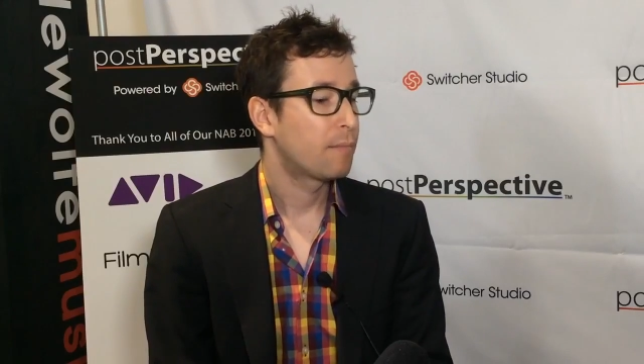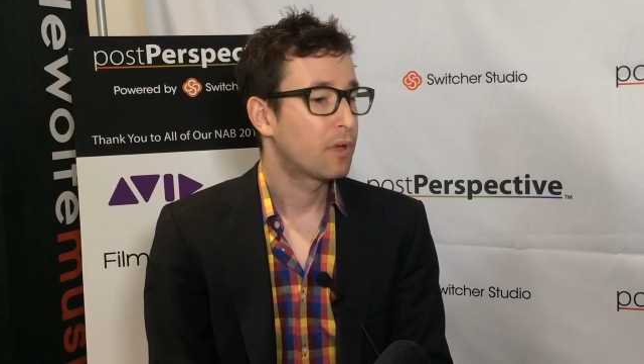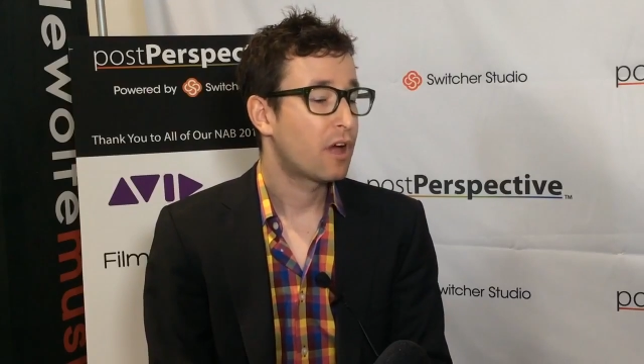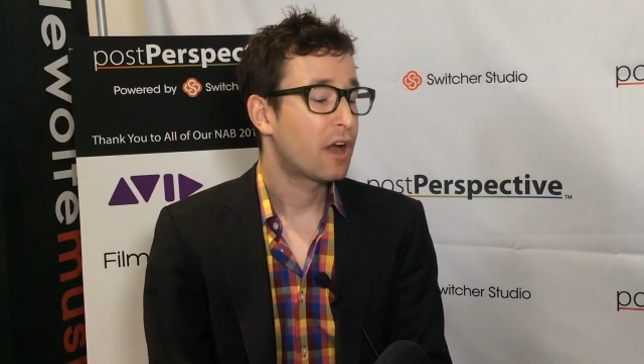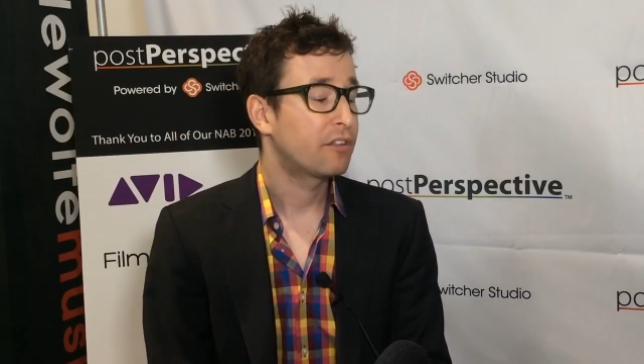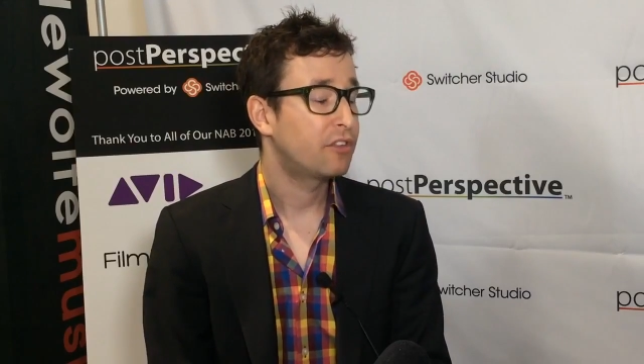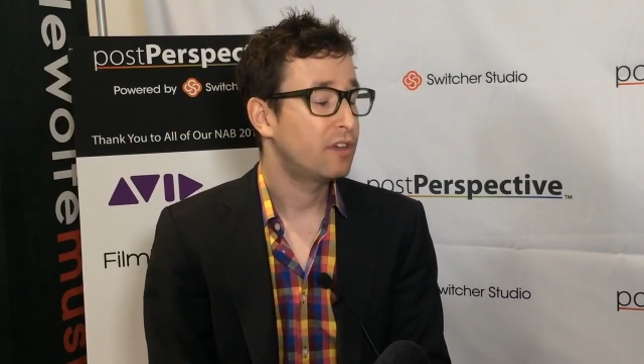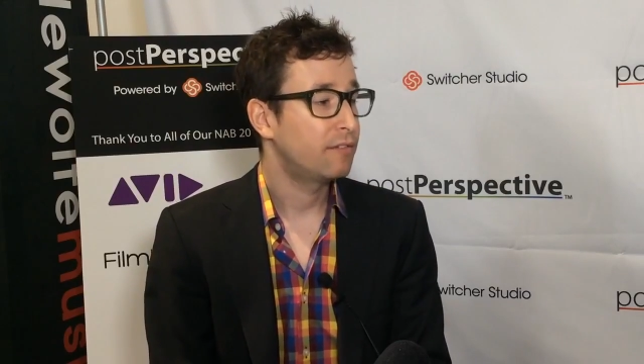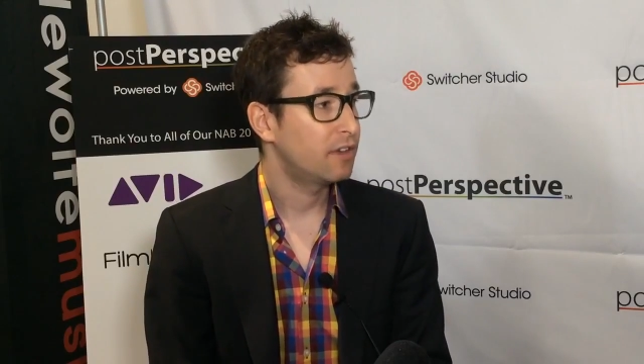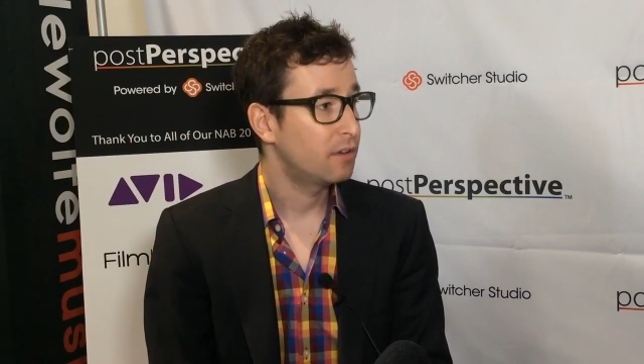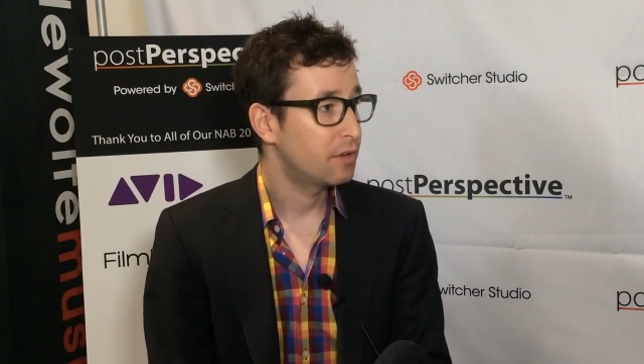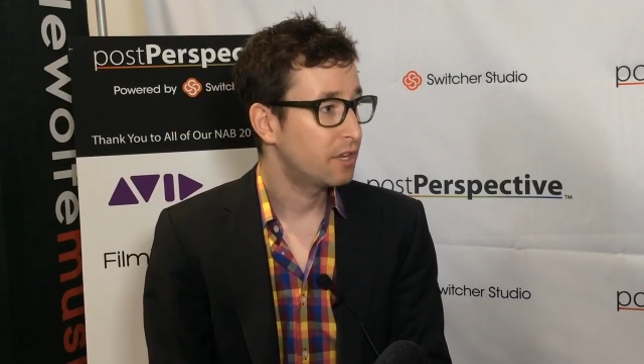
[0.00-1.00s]
a lot of
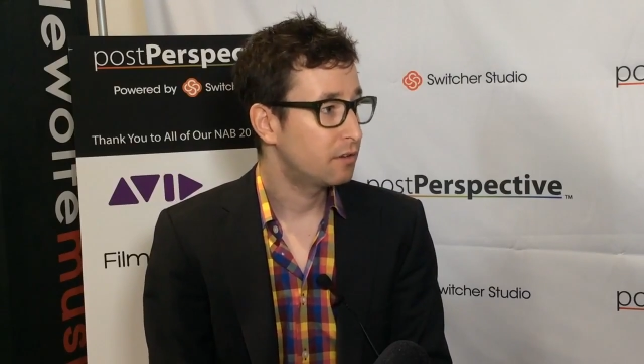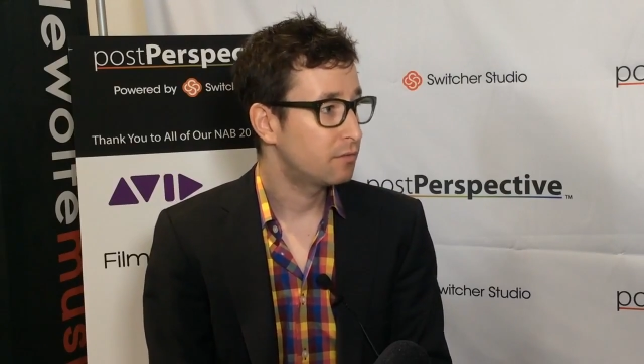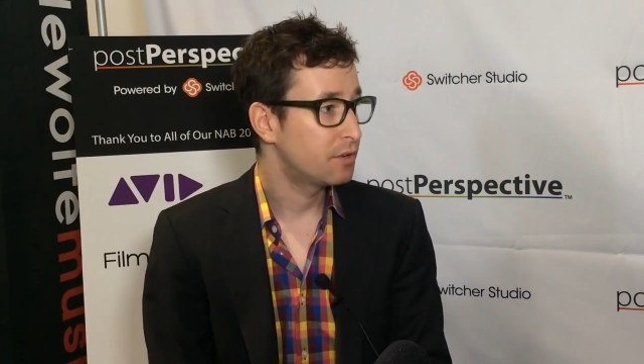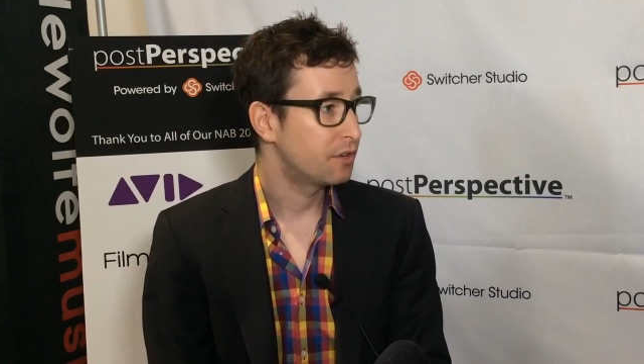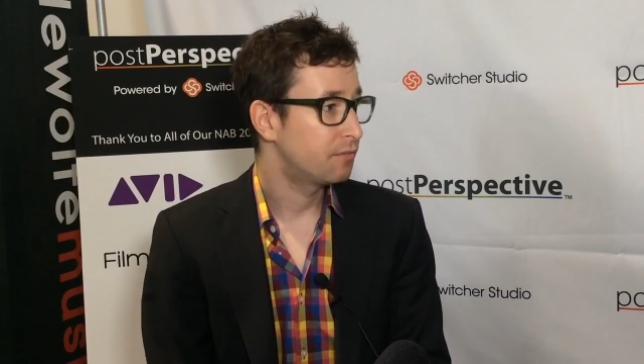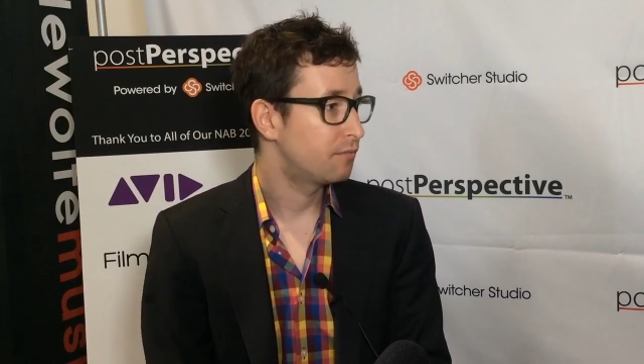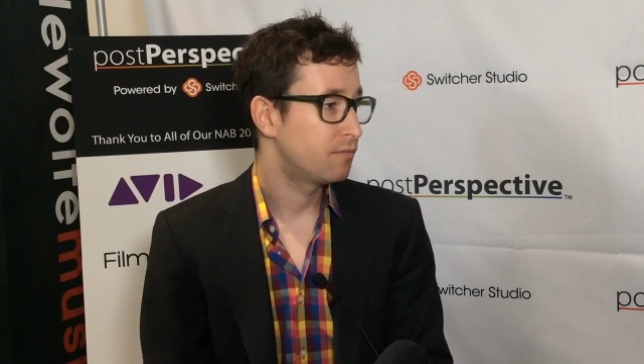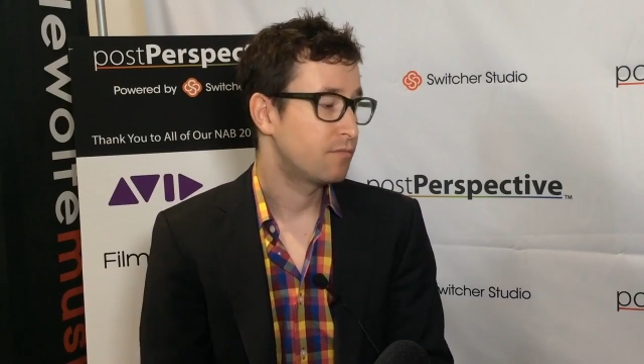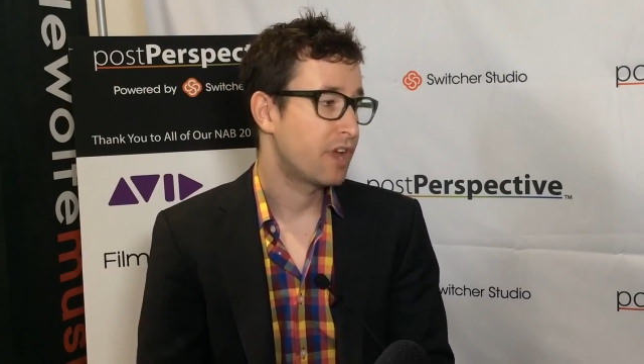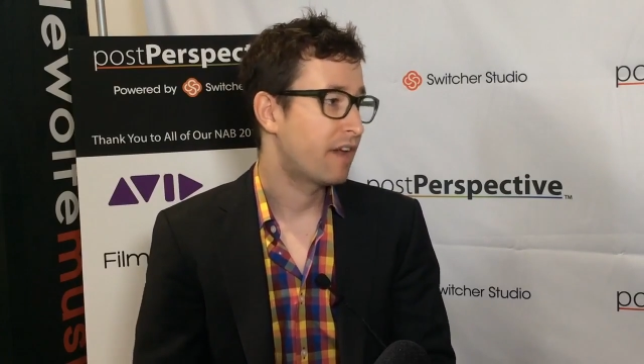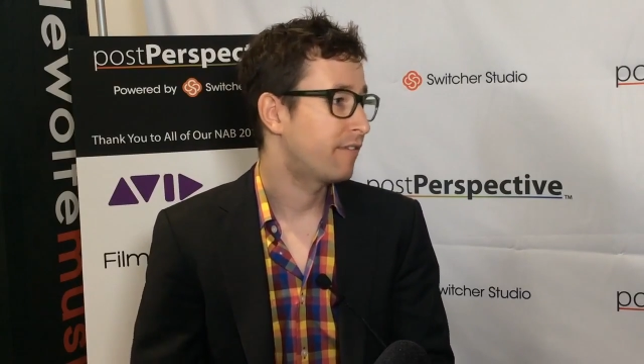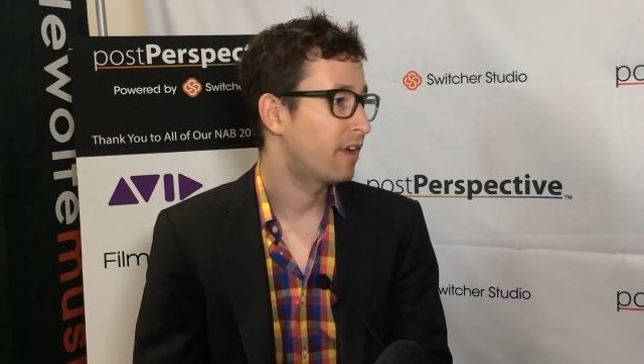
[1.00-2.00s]
TV.
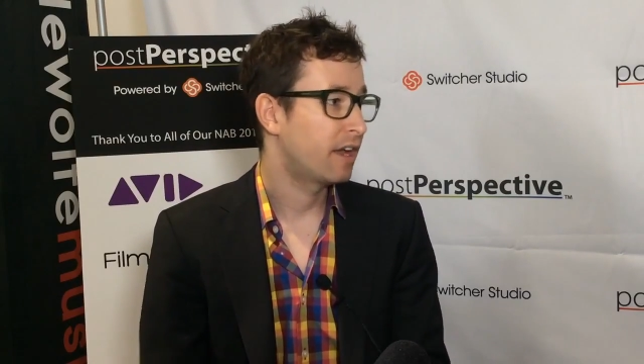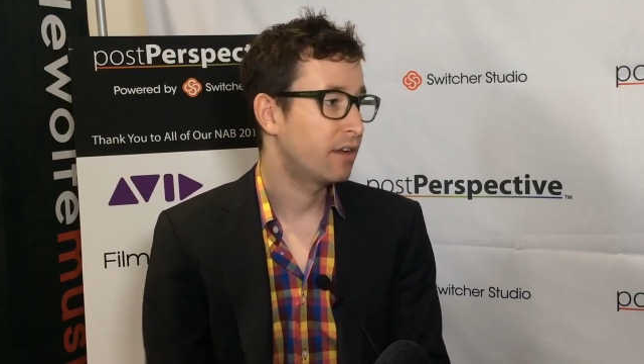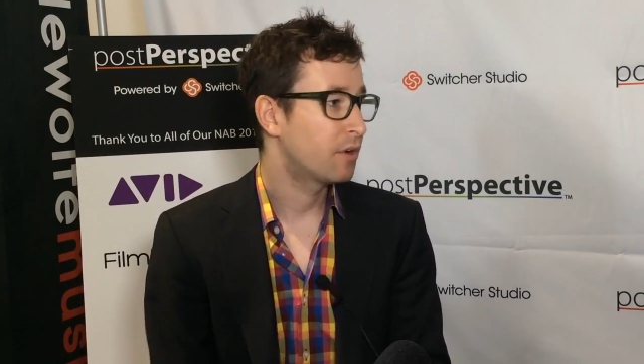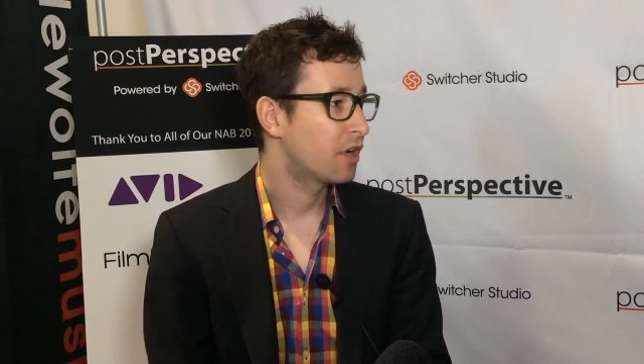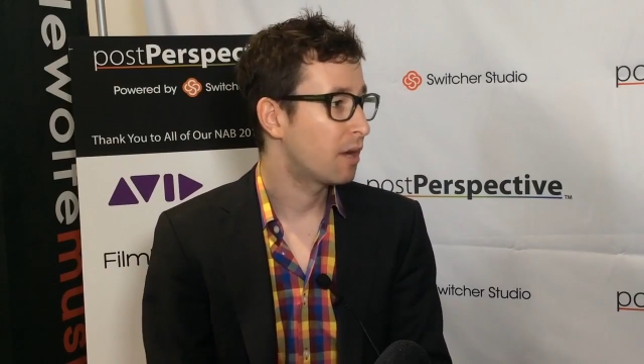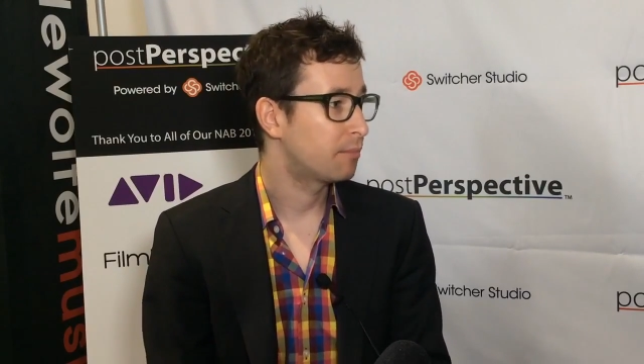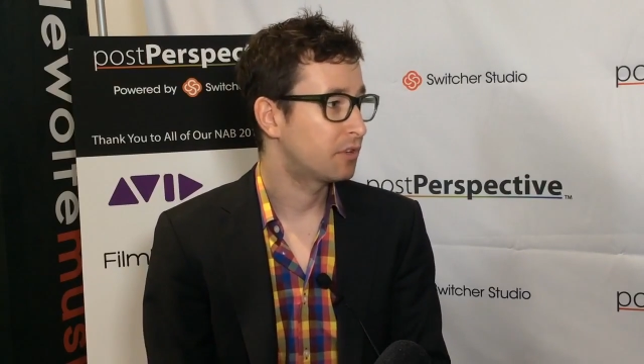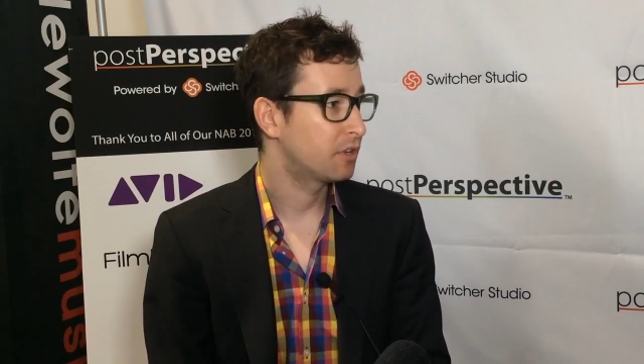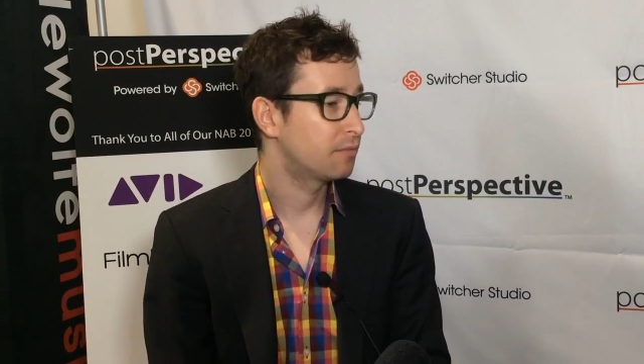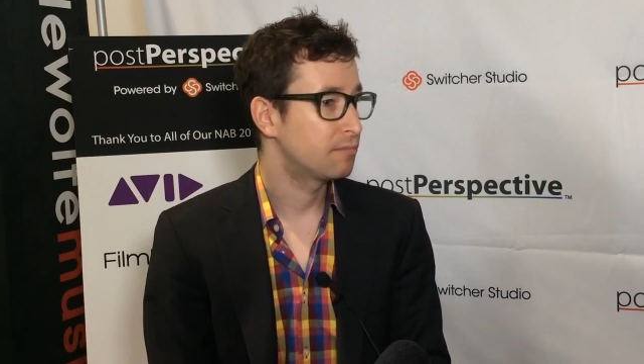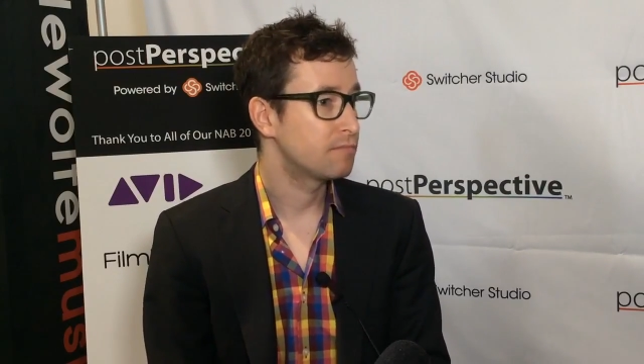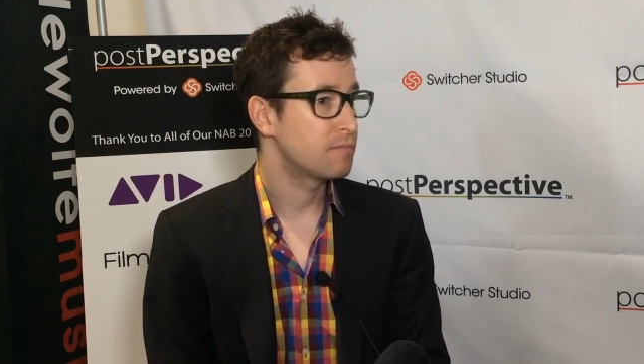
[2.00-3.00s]
We have anywhere up to